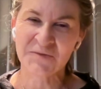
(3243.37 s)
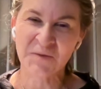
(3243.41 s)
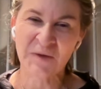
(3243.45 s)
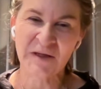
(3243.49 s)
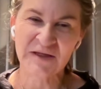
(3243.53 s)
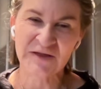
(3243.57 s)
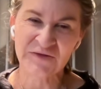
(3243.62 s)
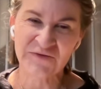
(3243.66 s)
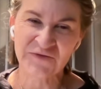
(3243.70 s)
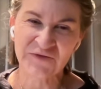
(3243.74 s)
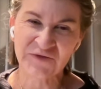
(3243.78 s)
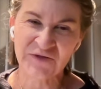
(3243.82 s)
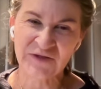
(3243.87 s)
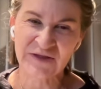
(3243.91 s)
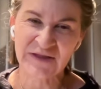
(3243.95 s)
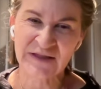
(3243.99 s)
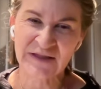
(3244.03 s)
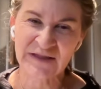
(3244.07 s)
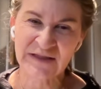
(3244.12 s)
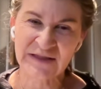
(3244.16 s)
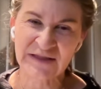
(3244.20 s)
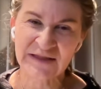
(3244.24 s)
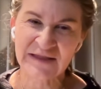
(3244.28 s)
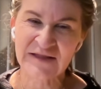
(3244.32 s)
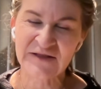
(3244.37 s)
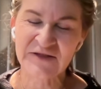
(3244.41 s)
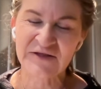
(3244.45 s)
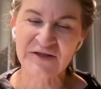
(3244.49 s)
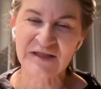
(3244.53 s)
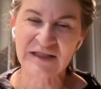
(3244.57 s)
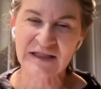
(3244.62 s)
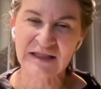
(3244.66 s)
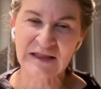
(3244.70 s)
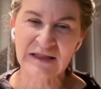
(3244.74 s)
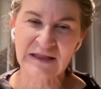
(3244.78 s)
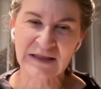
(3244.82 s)
wonderful, because they're
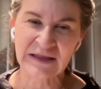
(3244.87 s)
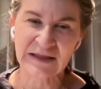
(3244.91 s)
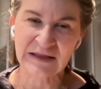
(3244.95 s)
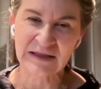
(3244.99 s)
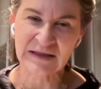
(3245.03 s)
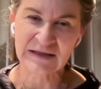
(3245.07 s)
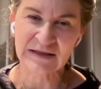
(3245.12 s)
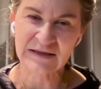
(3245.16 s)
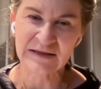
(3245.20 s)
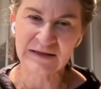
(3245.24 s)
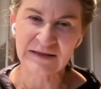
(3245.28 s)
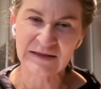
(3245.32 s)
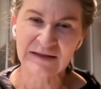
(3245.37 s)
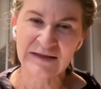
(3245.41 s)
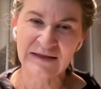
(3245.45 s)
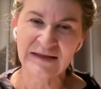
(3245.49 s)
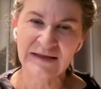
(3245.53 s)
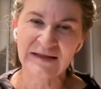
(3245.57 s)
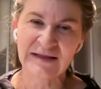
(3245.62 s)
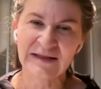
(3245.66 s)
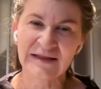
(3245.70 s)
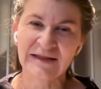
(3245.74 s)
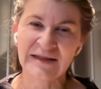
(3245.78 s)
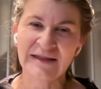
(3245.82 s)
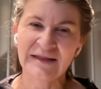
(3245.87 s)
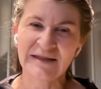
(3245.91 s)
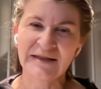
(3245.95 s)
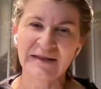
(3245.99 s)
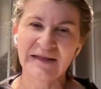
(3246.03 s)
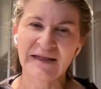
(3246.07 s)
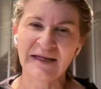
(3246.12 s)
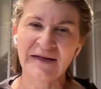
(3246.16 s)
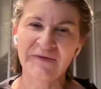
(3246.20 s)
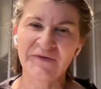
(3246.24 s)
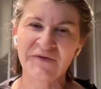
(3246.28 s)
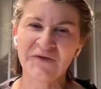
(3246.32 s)
still little.
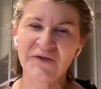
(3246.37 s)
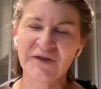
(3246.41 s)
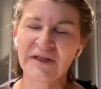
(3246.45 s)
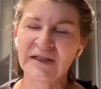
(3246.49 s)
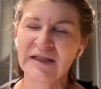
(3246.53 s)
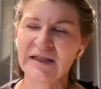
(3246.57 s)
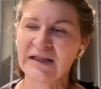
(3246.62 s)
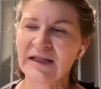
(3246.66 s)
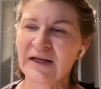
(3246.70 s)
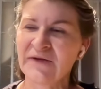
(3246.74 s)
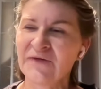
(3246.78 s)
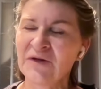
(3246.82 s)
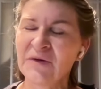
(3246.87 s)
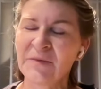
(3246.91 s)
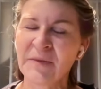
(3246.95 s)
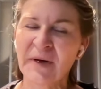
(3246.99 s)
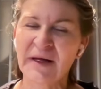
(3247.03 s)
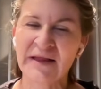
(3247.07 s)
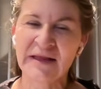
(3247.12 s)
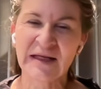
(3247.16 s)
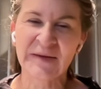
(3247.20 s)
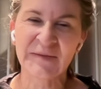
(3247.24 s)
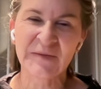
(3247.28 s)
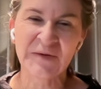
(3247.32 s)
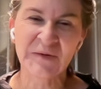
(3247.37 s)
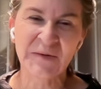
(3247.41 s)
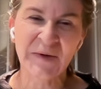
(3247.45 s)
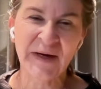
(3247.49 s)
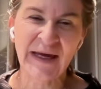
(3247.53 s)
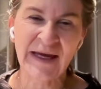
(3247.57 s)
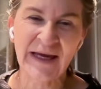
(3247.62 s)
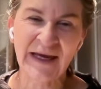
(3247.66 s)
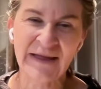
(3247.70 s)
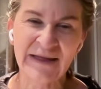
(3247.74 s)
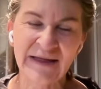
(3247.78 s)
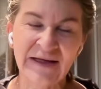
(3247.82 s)
Every every month I'm
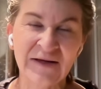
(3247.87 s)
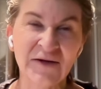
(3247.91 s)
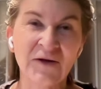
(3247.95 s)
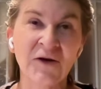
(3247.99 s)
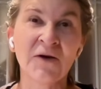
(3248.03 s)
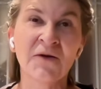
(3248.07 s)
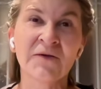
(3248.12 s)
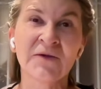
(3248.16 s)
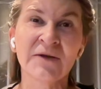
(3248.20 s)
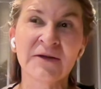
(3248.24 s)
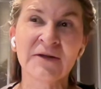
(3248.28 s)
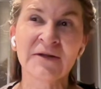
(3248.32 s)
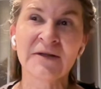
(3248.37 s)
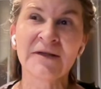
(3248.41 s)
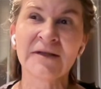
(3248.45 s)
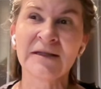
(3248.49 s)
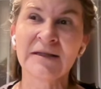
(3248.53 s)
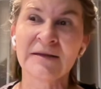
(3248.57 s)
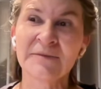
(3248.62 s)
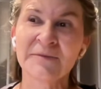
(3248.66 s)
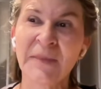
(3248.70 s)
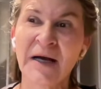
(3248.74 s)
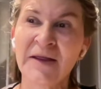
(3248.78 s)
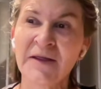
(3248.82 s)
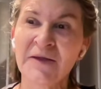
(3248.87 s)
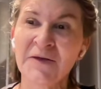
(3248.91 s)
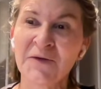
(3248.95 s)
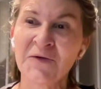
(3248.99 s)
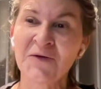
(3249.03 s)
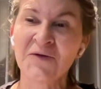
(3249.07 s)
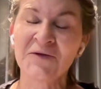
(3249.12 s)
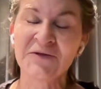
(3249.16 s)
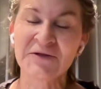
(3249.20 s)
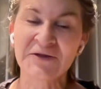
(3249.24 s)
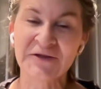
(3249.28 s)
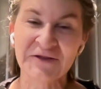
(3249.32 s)
away, I think, oh, they're a month
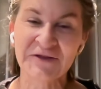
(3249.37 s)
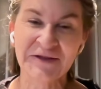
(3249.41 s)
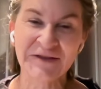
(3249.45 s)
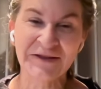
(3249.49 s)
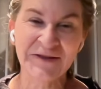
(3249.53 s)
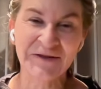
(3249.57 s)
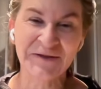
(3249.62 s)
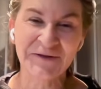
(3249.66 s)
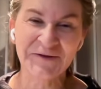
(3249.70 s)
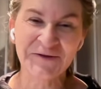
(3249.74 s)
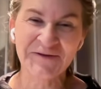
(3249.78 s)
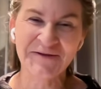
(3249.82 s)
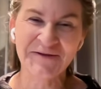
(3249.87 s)
older. You know,